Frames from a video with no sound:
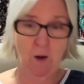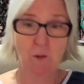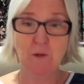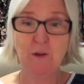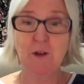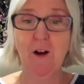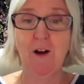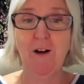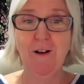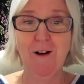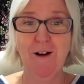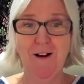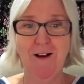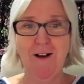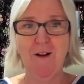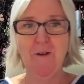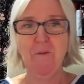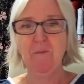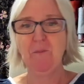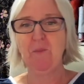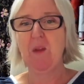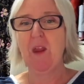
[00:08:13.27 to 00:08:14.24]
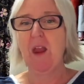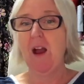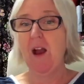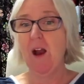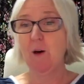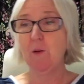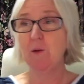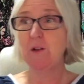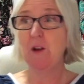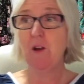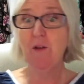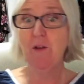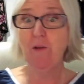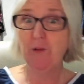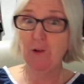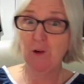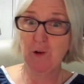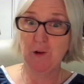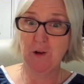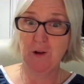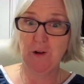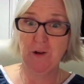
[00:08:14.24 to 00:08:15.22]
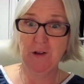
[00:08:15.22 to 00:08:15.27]
I was on the
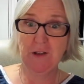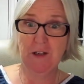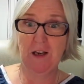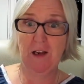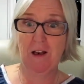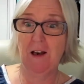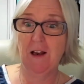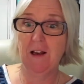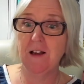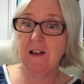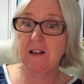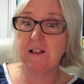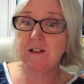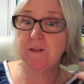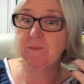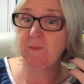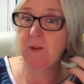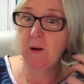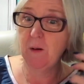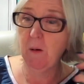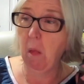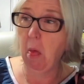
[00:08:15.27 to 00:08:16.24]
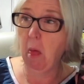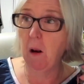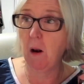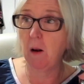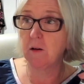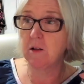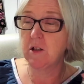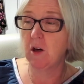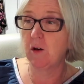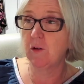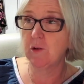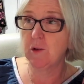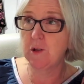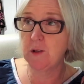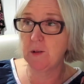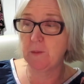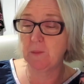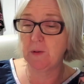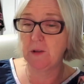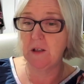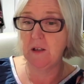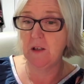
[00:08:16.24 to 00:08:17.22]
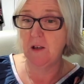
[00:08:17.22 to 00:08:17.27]
phone the other day like this. I remember talking to
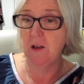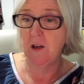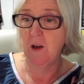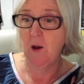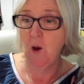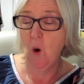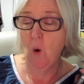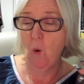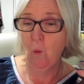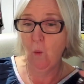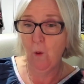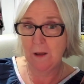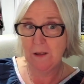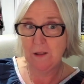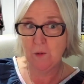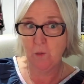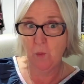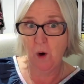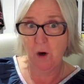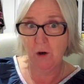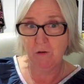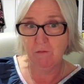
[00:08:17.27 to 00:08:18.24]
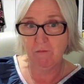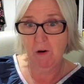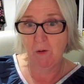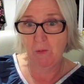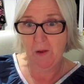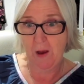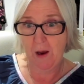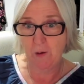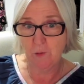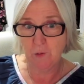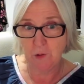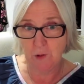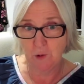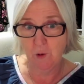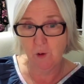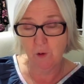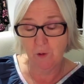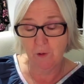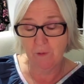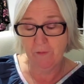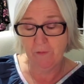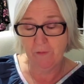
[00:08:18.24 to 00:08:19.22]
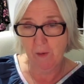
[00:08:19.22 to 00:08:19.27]
somebody whilst walking around the house
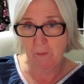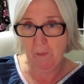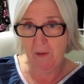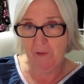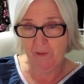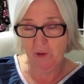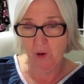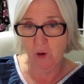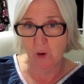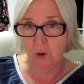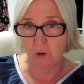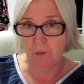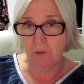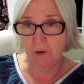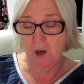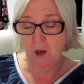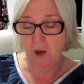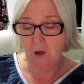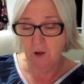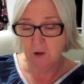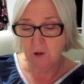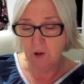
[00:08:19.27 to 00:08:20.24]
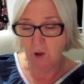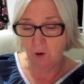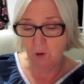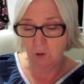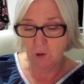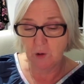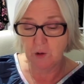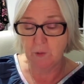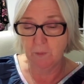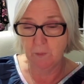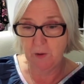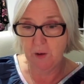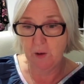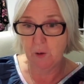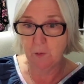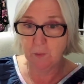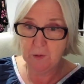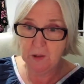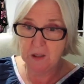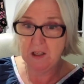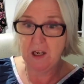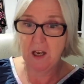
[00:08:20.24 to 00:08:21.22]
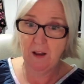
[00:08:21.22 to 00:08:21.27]
looking for my phone to look something
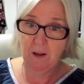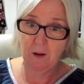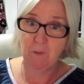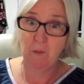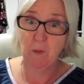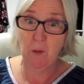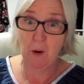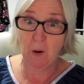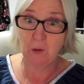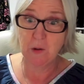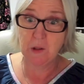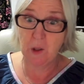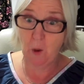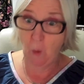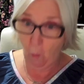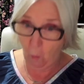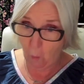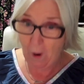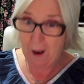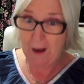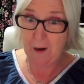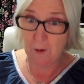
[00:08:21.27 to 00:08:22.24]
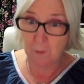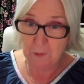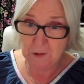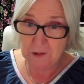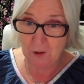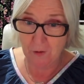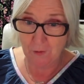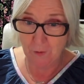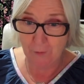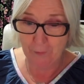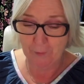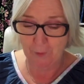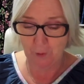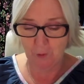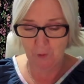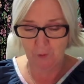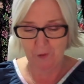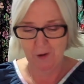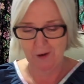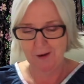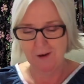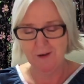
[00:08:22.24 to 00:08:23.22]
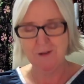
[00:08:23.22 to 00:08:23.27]
up to tell them about it while I was on the
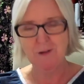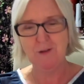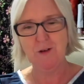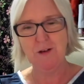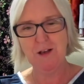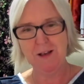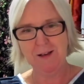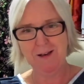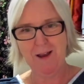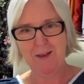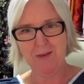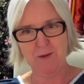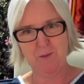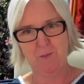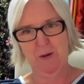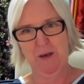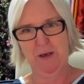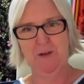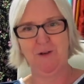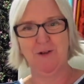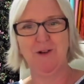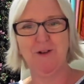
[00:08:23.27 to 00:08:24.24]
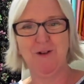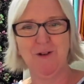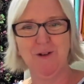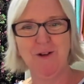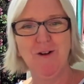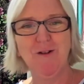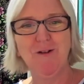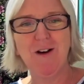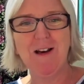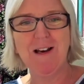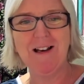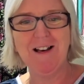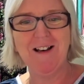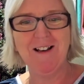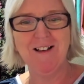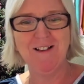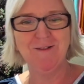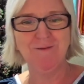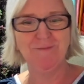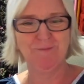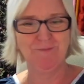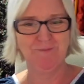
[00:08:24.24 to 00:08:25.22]
phone. So you get the picture, don't you, really?